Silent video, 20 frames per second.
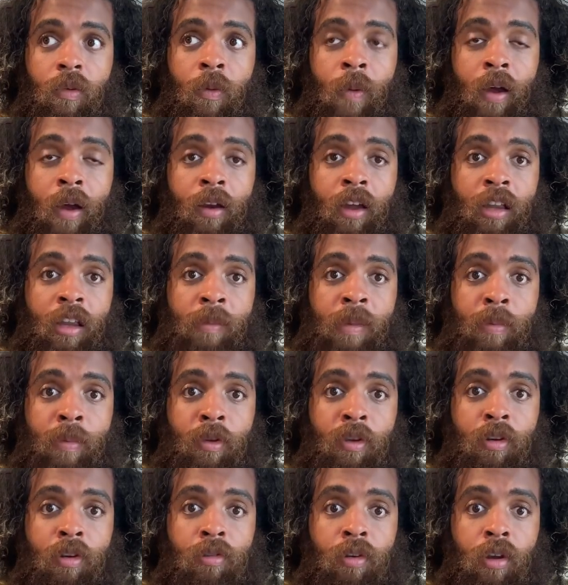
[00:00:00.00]
around other
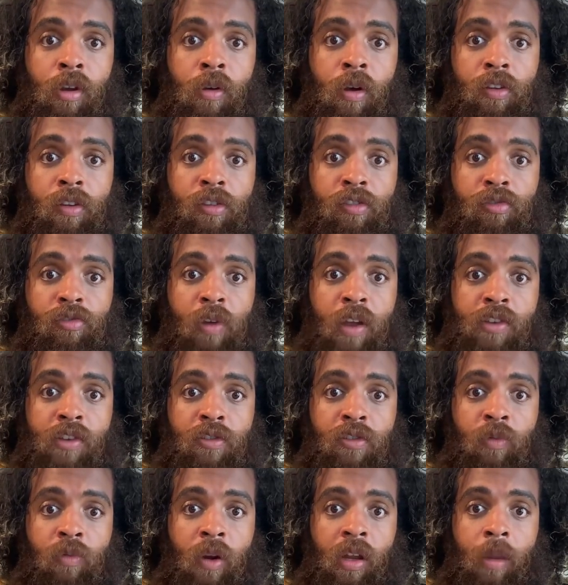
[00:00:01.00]
people you don't know, all these
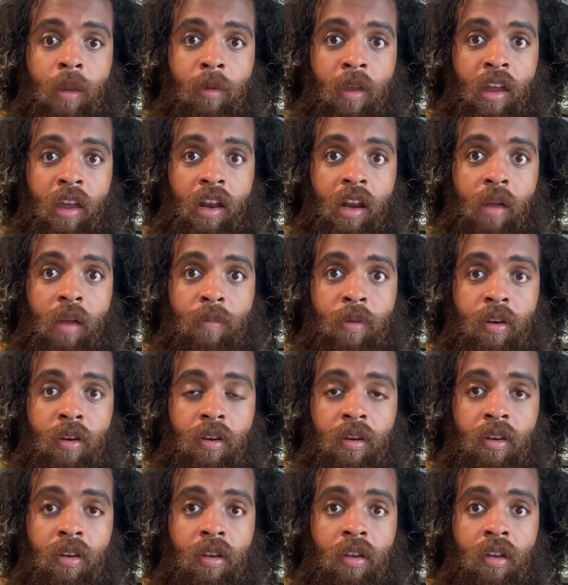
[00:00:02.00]
strangers, one of them get up
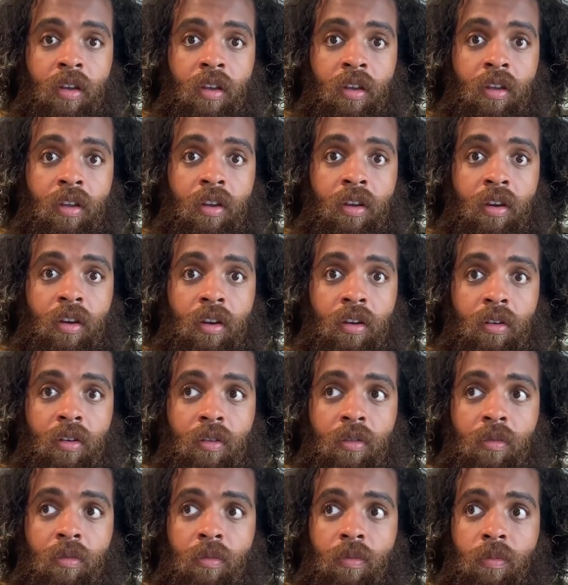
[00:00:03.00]
and, you
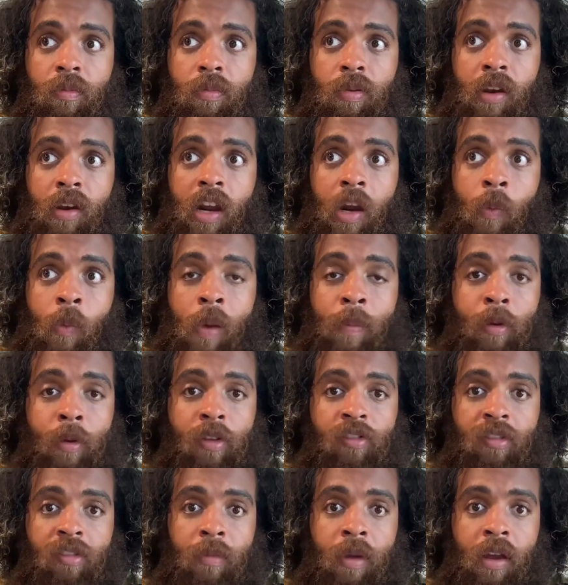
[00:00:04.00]
know, put out a weapon
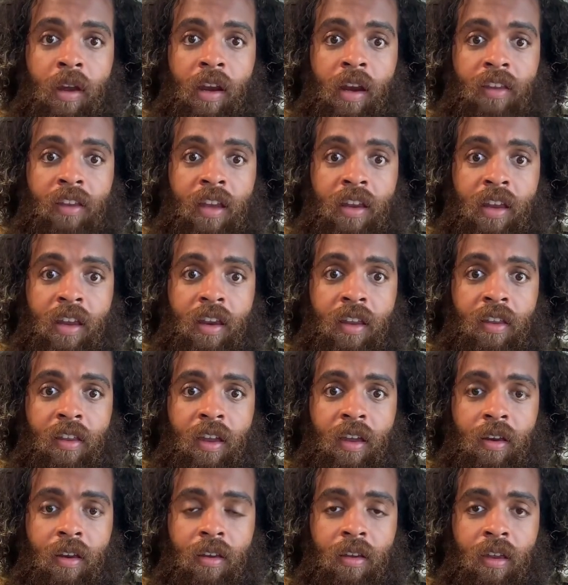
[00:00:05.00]
on somebody like they did in
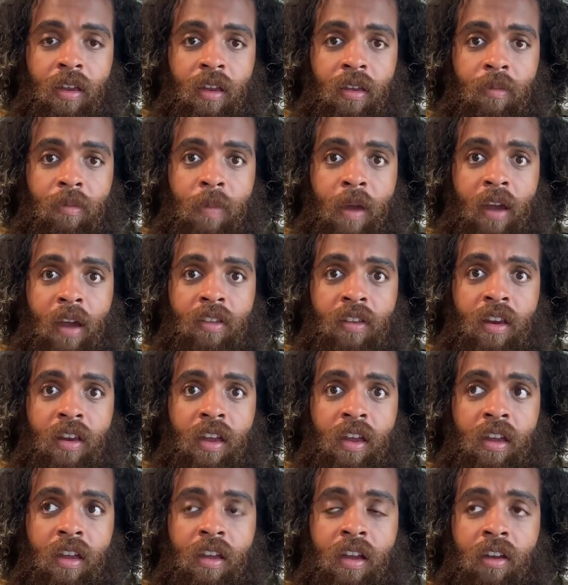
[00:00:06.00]
that, like back in the
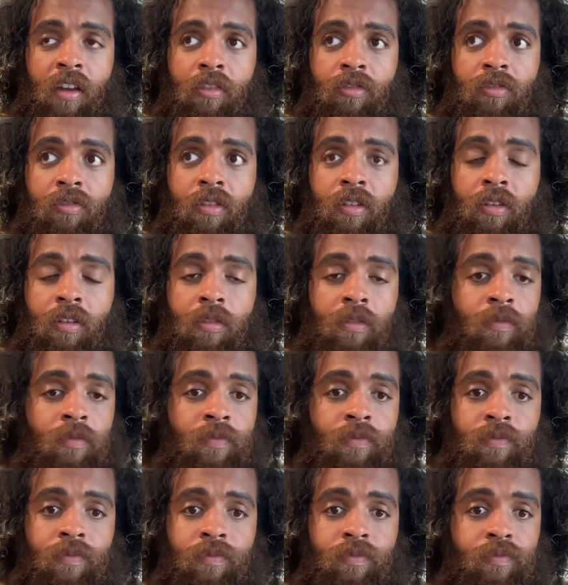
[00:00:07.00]
day. I don't.
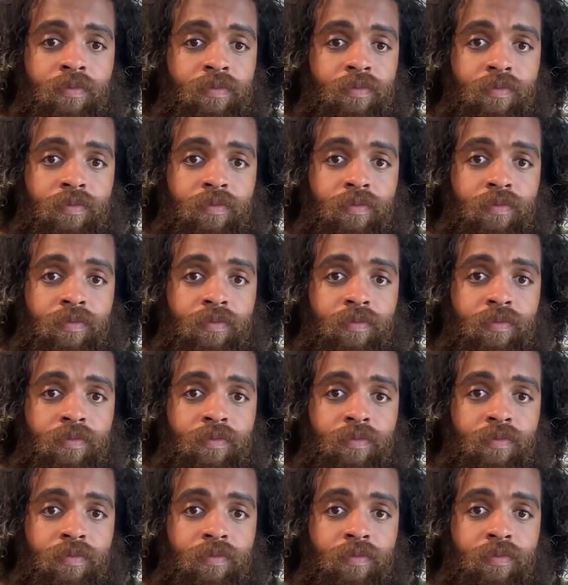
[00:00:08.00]
Mm-mm